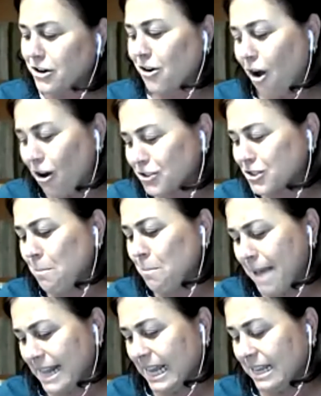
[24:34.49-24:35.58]
there are also
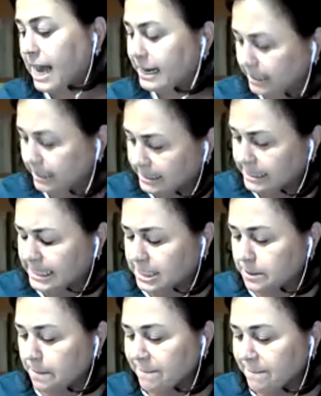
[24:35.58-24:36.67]
many that have been
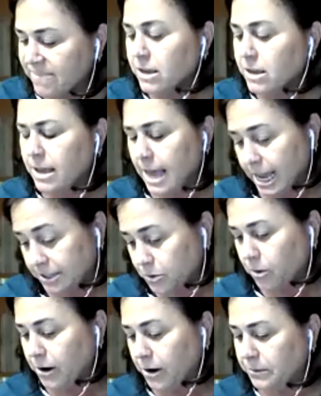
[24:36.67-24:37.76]
silenced."
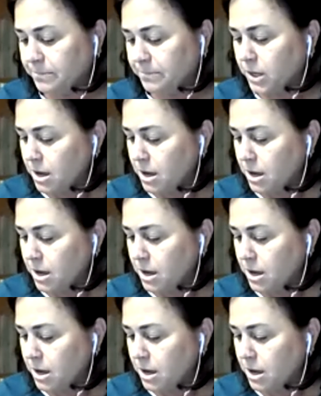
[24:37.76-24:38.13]
End quote.